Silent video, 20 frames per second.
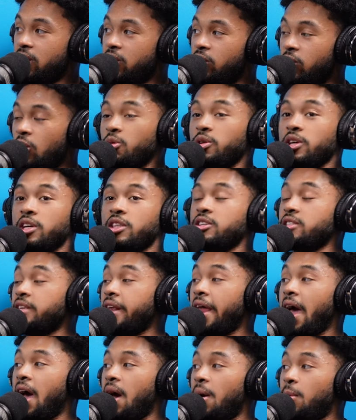Low-key, there's
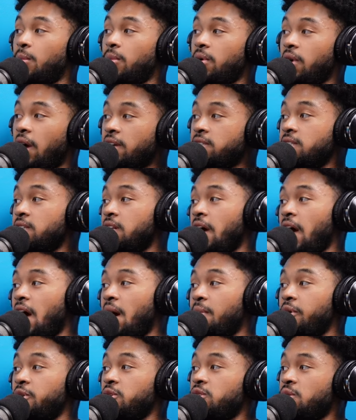an app. I seen an
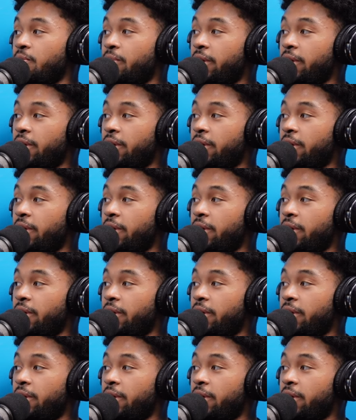app that you can